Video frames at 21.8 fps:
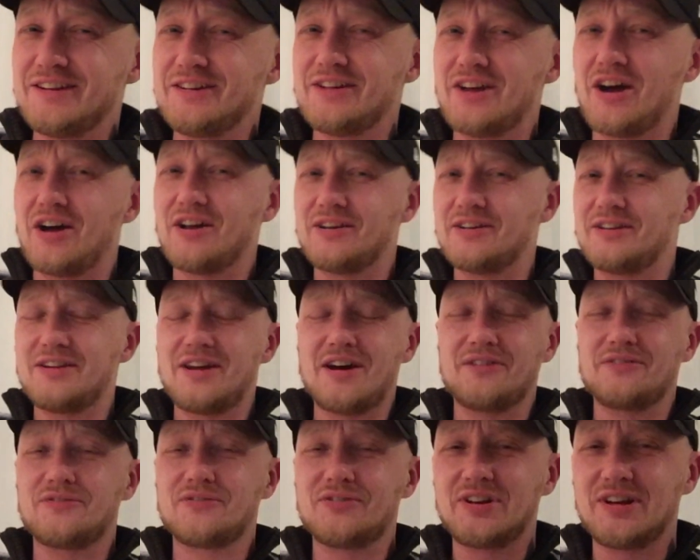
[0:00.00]

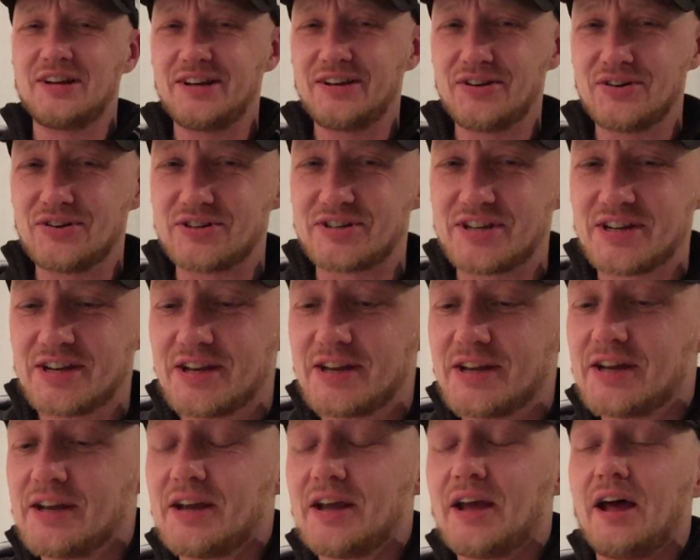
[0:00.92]
not really good.
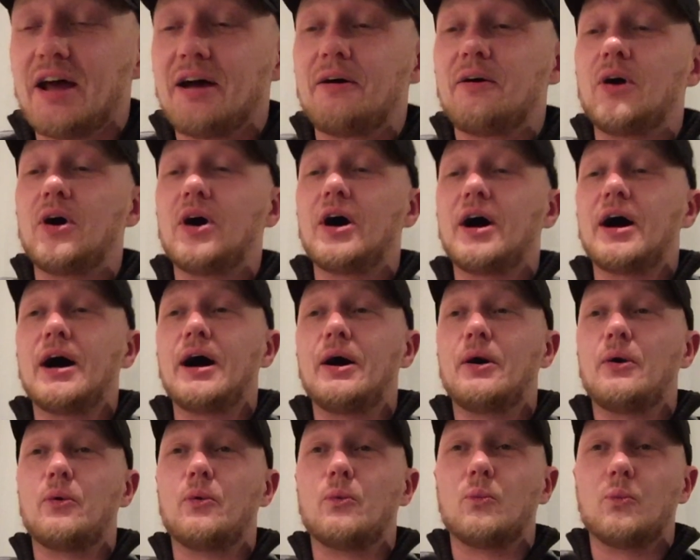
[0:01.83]

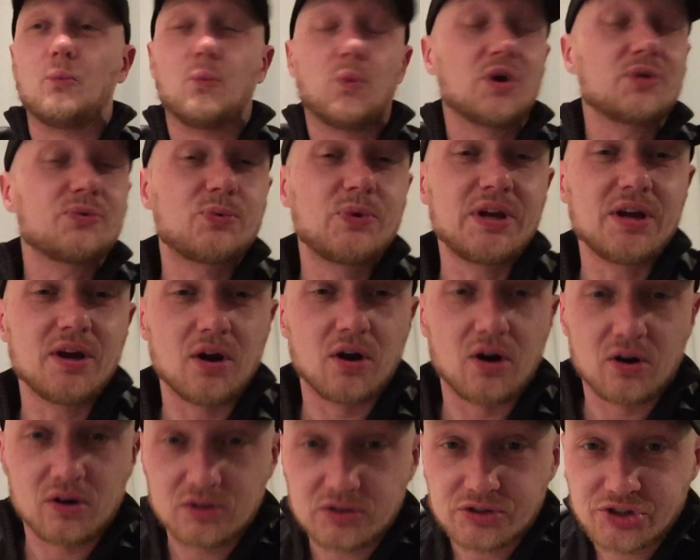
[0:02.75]
What we
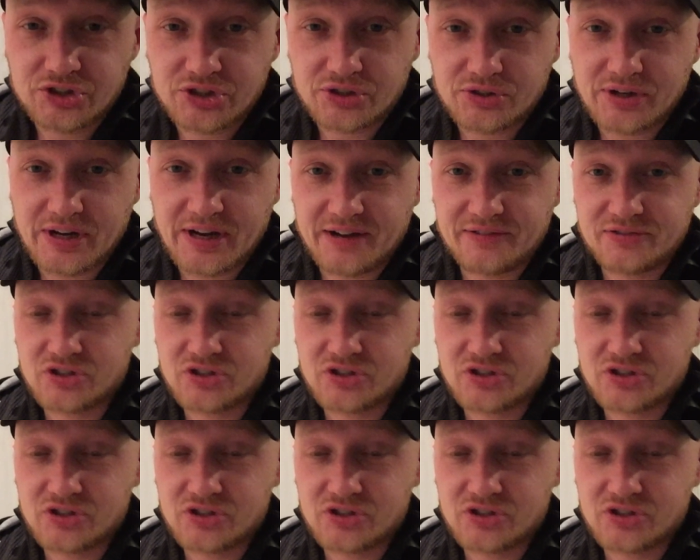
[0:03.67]
also have